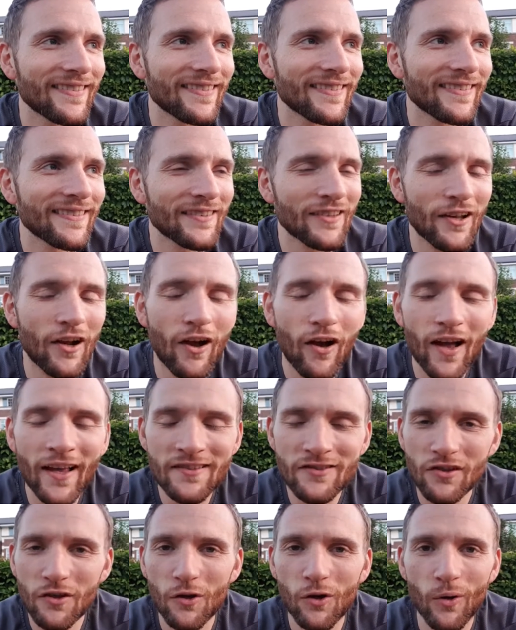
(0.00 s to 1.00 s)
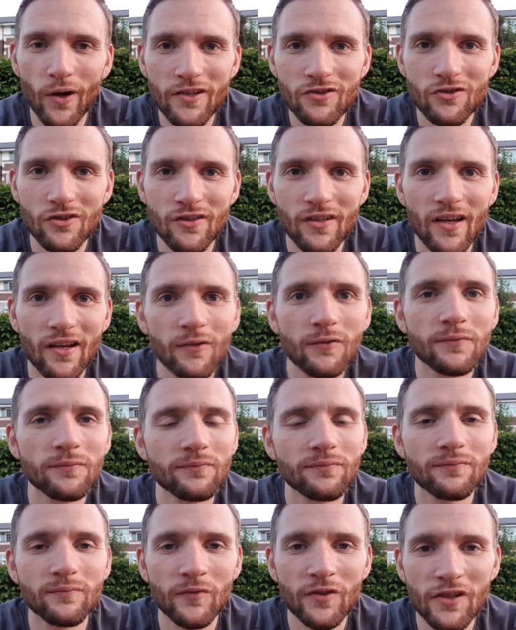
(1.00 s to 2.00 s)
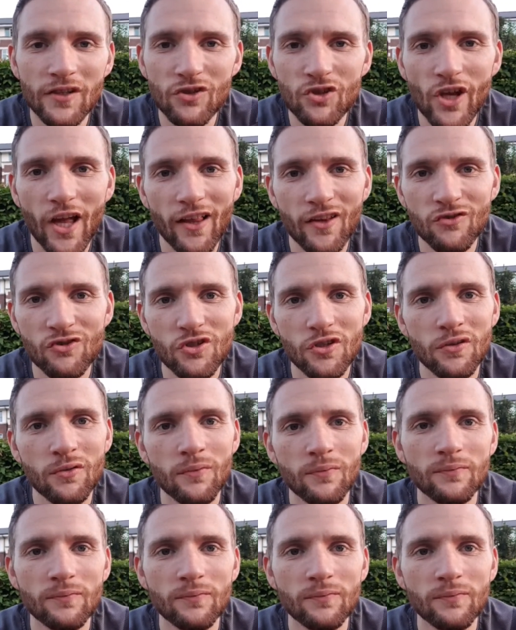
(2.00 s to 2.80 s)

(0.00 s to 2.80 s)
I'm going to ask you a question now. I'm going to challenge you.